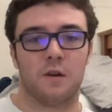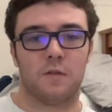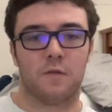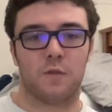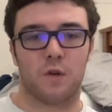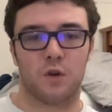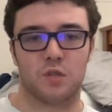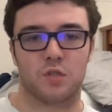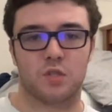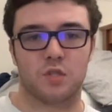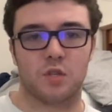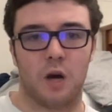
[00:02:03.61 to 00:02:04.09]

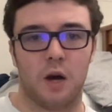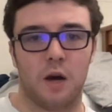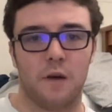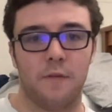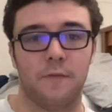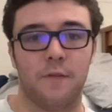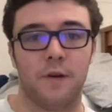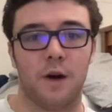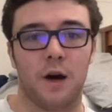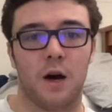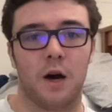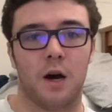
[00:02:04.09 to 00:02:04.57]
First
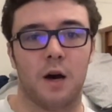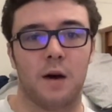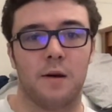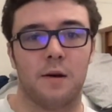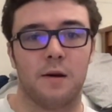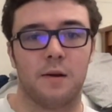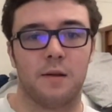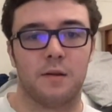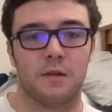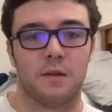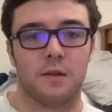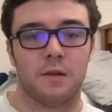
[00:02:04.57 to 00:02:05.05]
off,
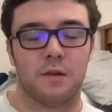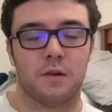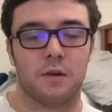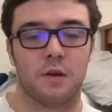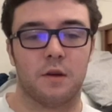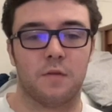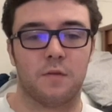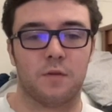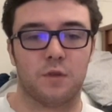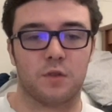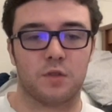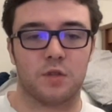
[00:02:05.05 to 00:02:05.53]

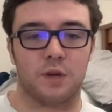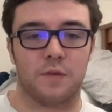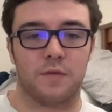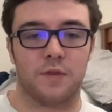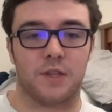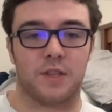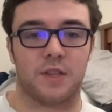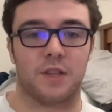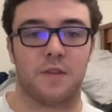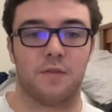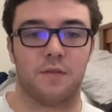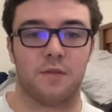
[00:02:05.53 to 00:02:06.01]

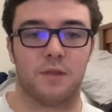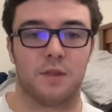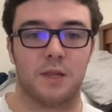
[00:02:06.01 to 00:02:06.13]
like,